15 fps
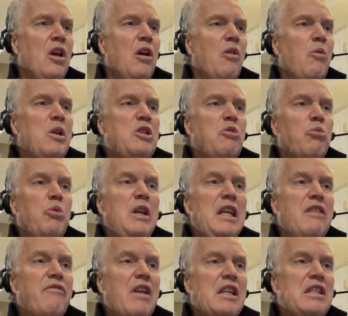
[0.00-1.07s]
which
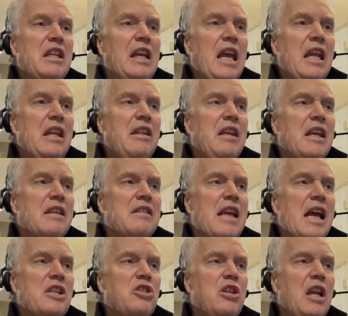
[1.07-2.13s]
reinvestigated the
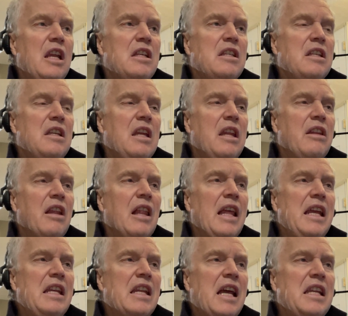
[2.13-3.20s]
assassination in the
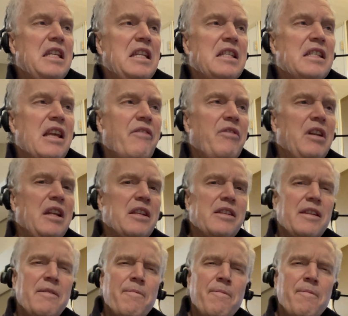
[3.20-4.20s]
late 1970s.